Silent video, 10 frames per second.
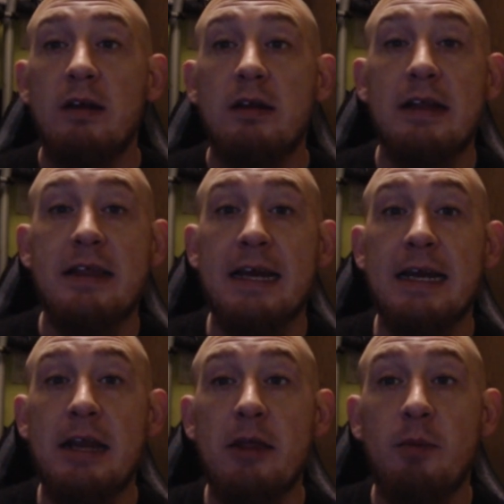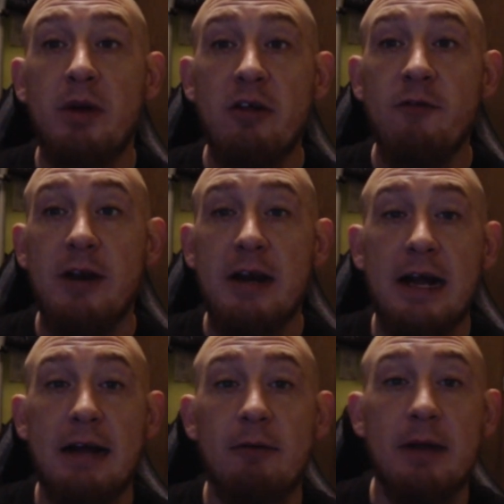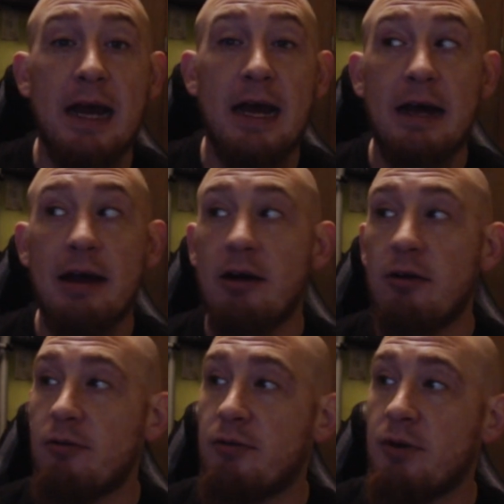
let's get into the picks for tonight. We have.